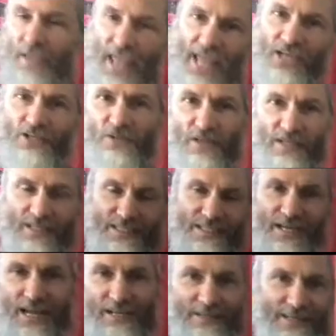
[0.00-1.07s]
pantry that's
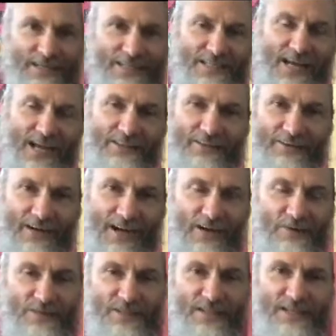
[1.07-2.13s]
not inside their
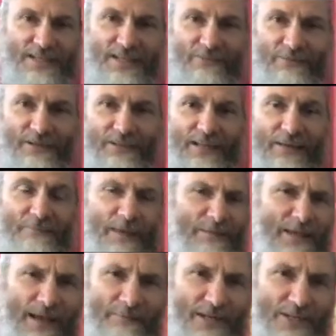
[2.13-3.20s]
house. They didn't want,
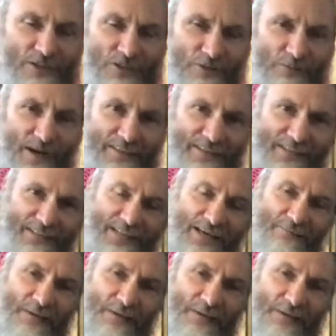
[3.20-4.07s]
maybe, I'm not sure why they did that.